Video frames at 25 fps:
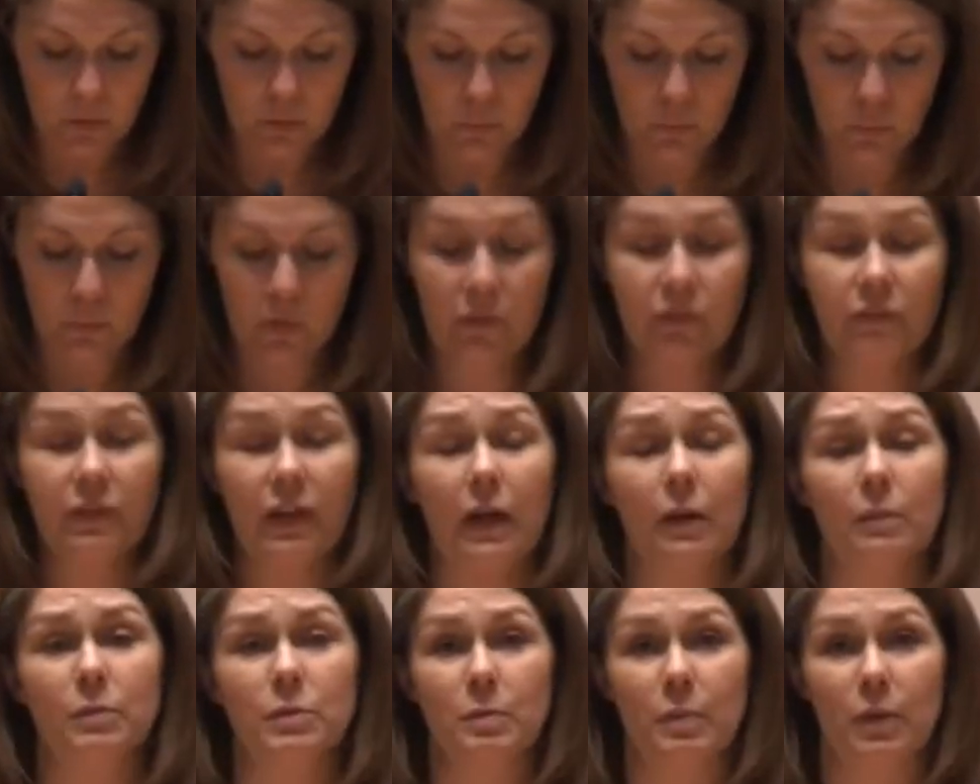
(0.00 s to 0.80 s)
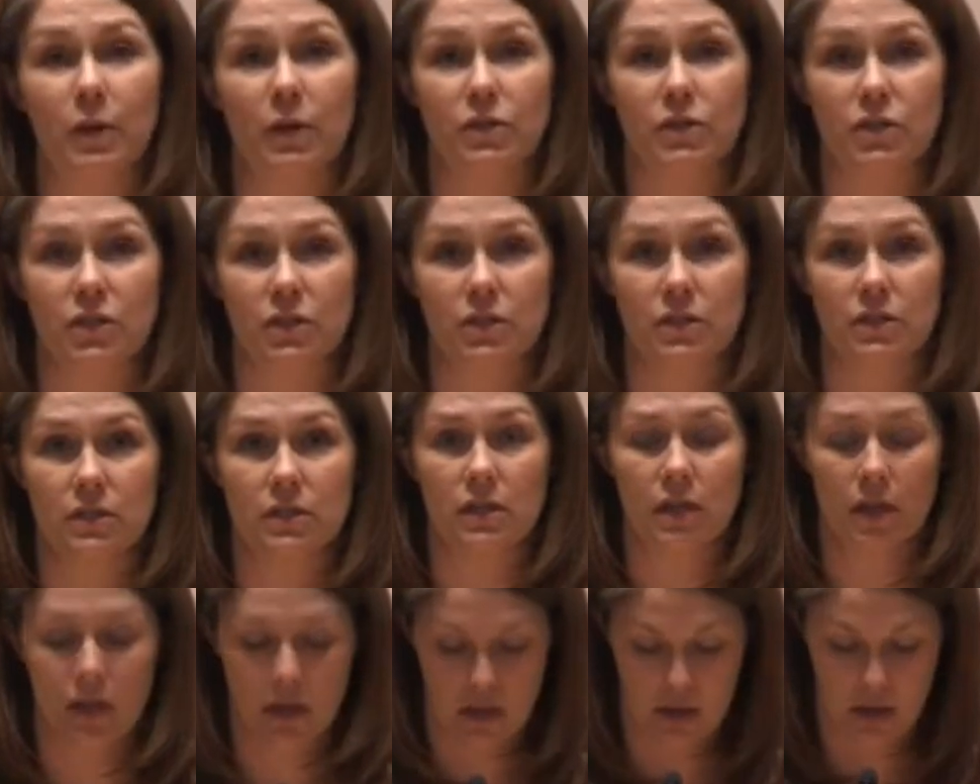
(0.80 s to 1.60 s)
We've helped
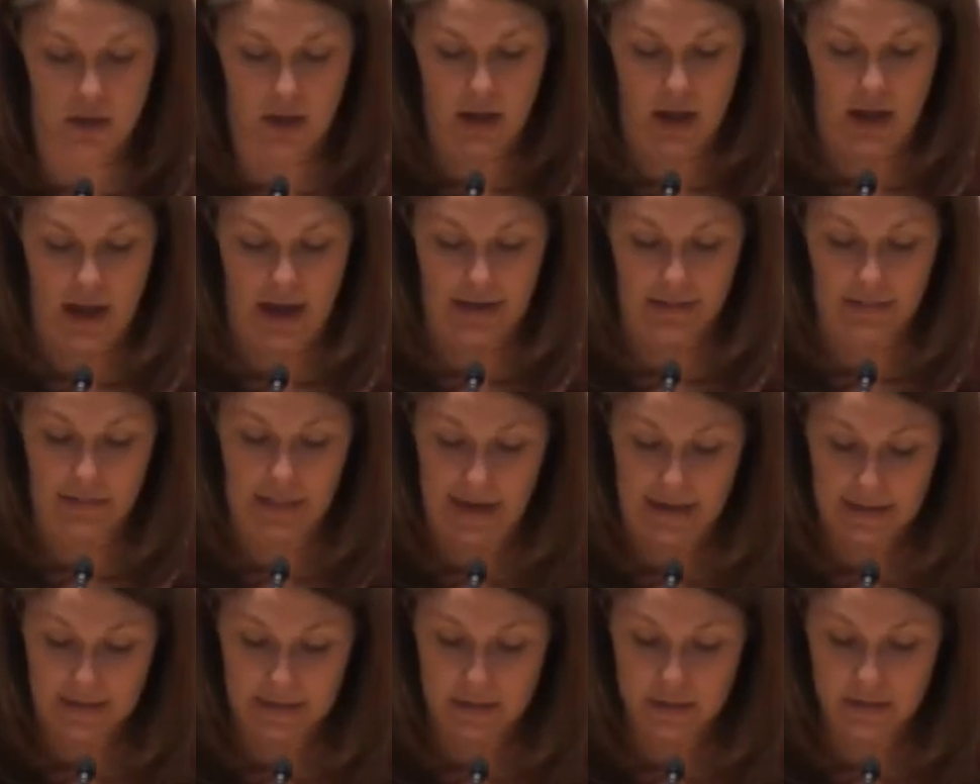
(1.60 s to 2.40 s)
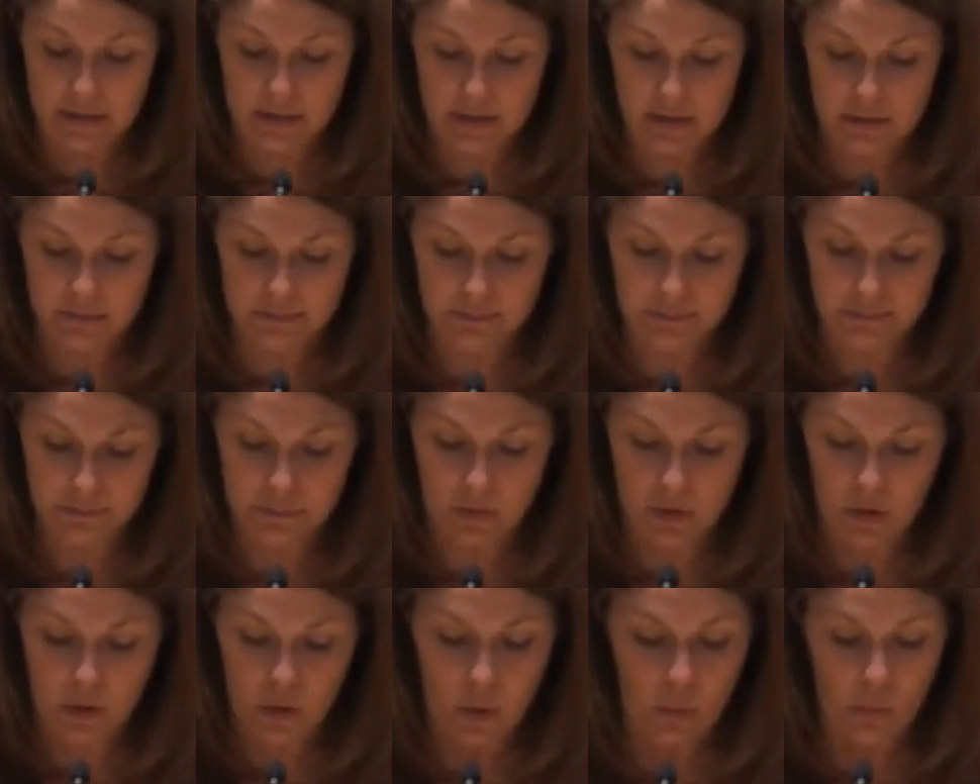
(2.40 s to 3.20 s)
purchase eyeglasses.
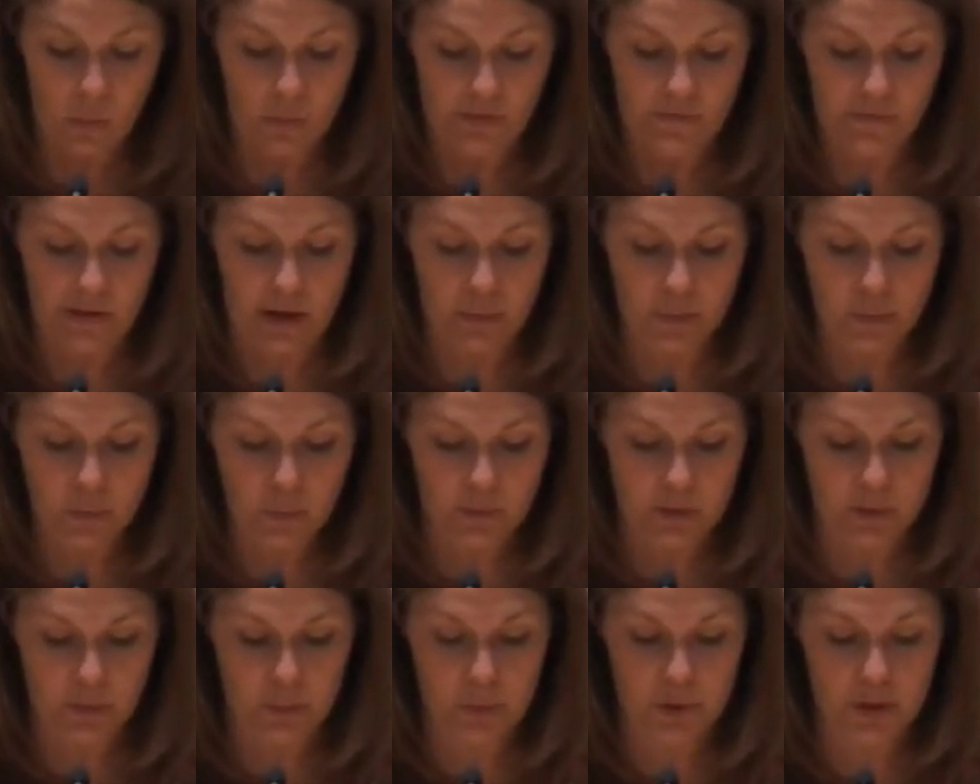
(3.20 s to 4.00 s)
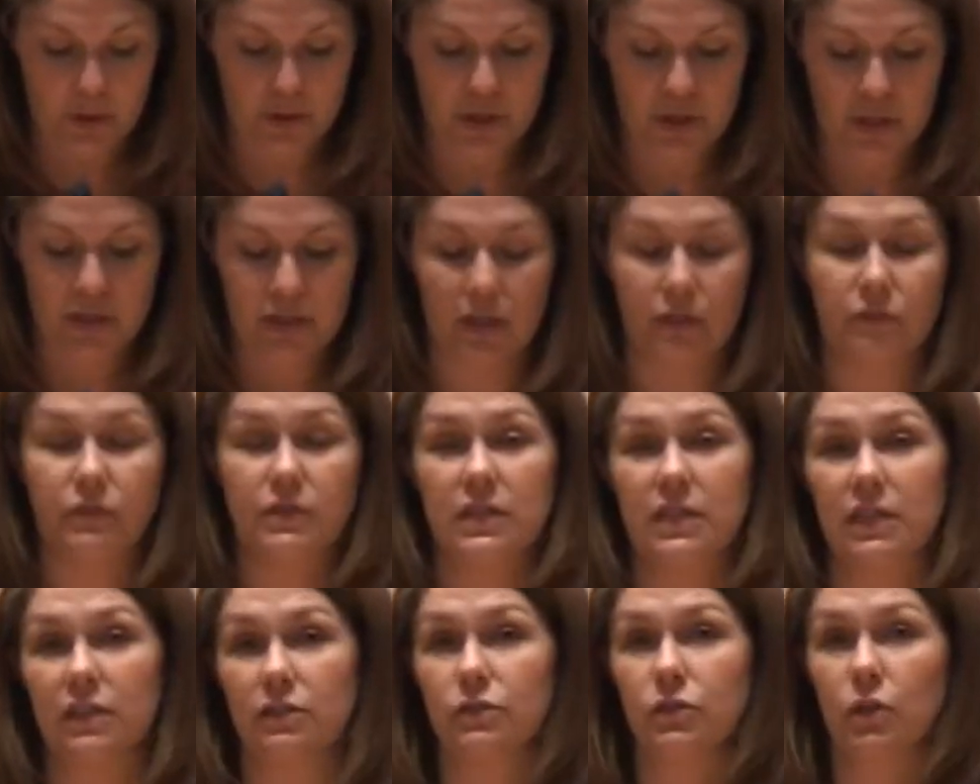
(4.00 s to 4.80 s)
We've helped with the purchase of
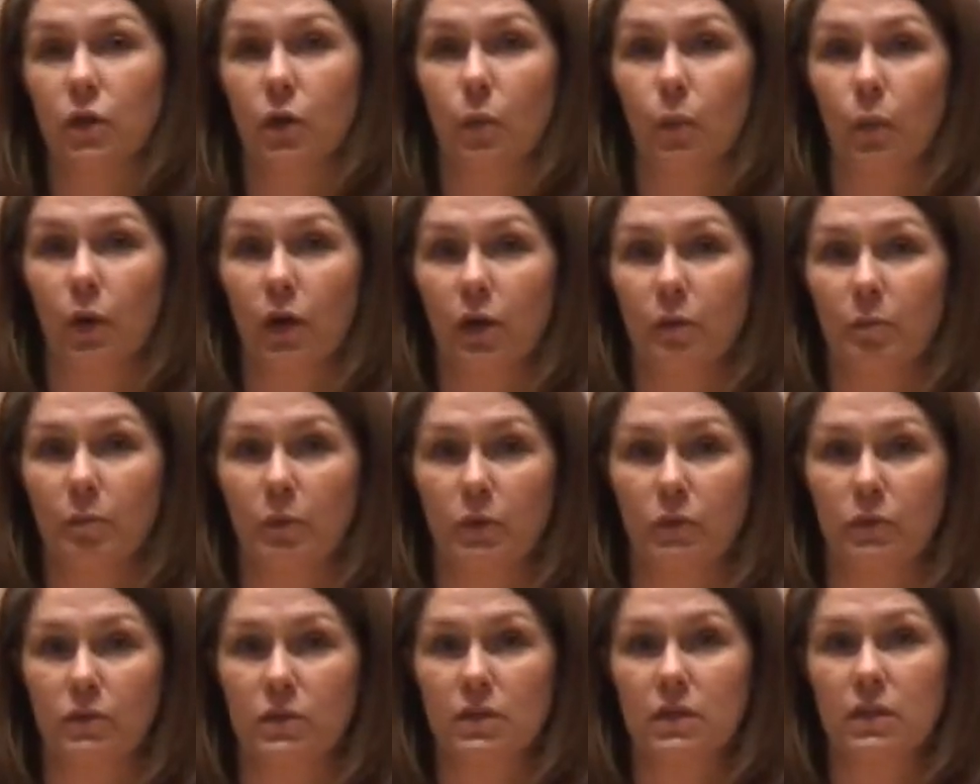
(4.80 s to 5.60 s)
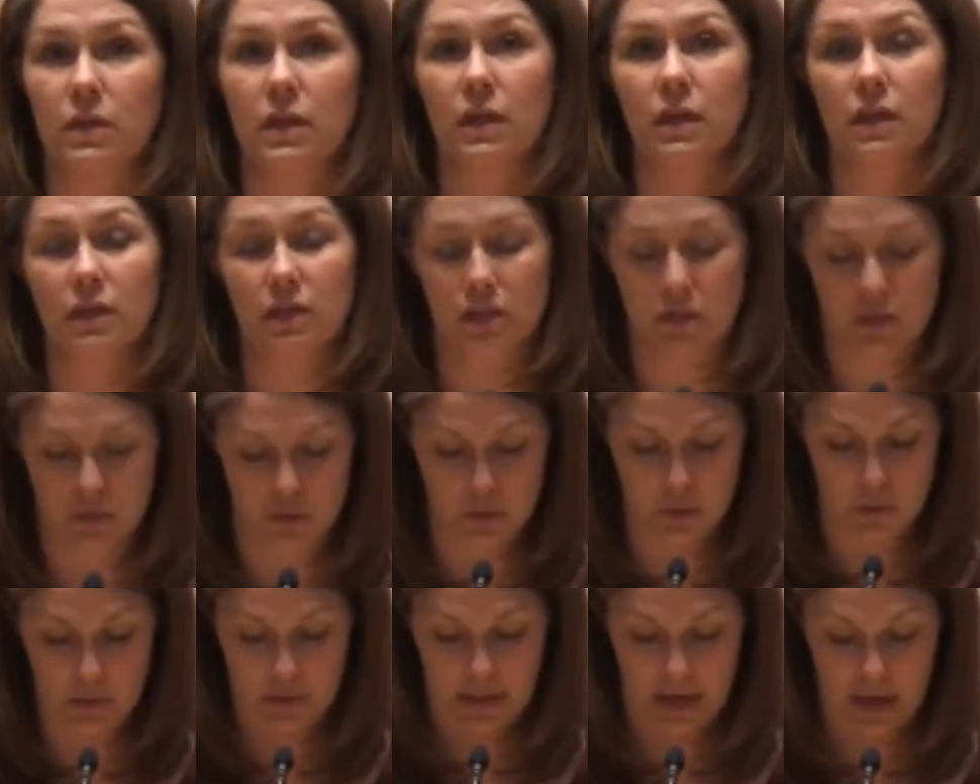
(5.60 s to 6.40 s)
steel-toe work boots
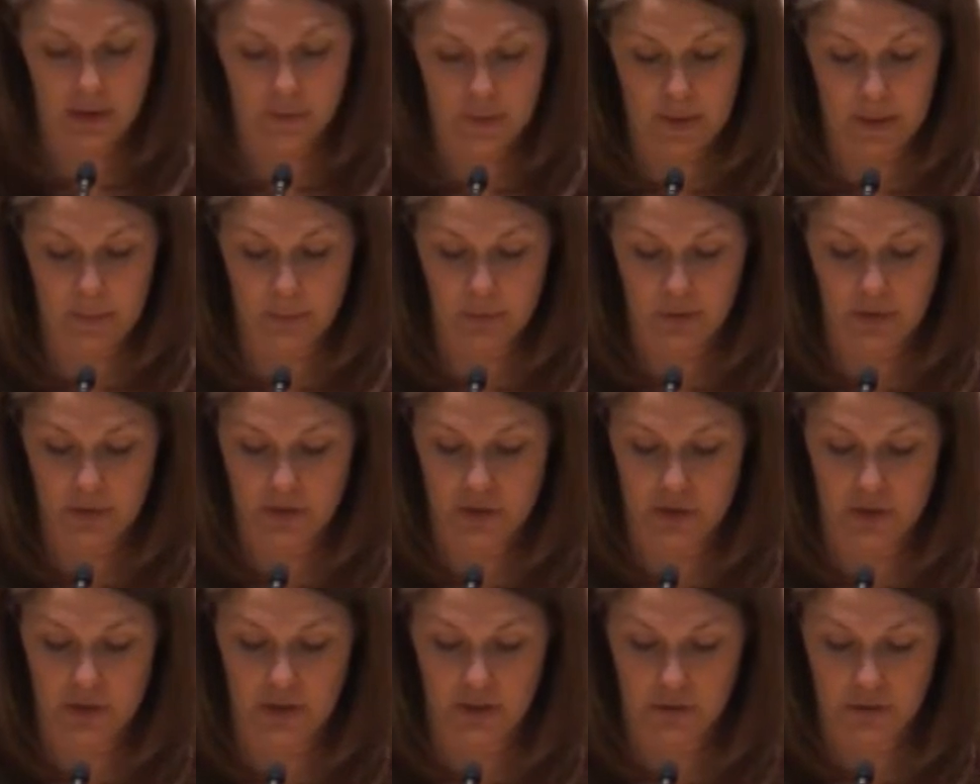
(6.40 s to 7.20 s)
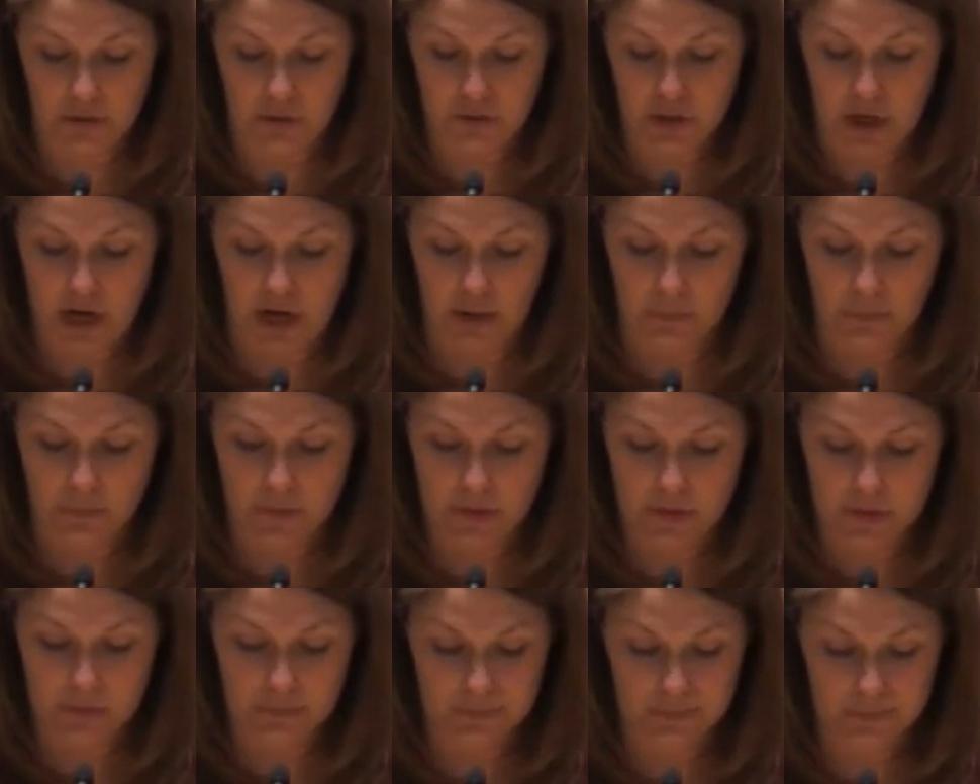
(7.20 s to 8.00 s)
to allow people to start new
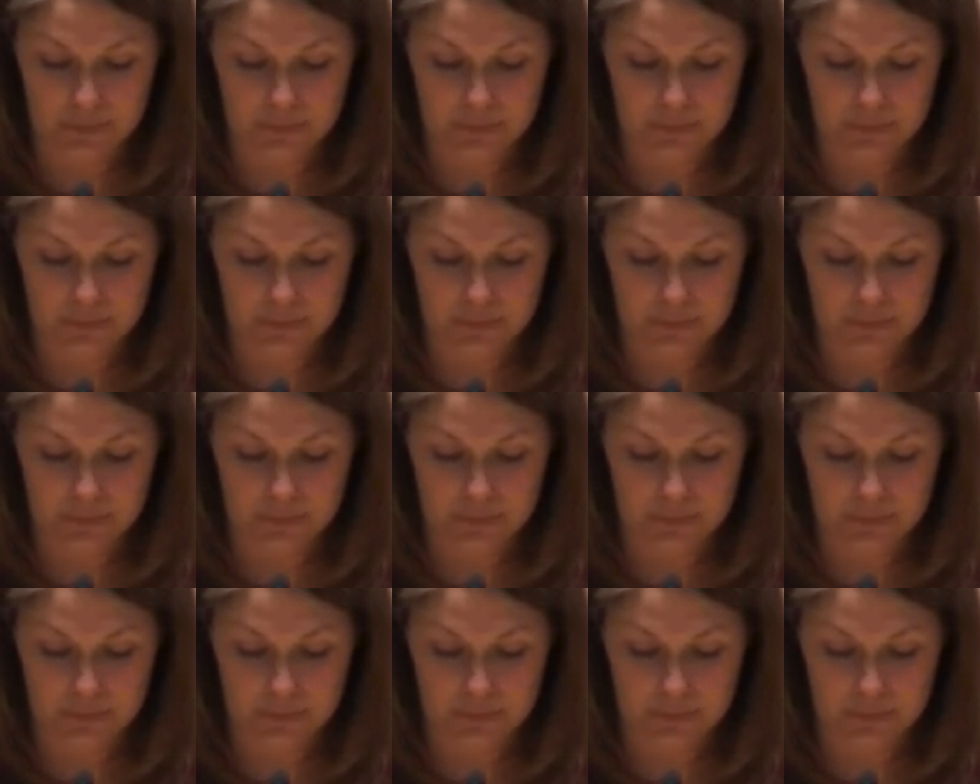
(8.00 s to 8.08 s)
jobs.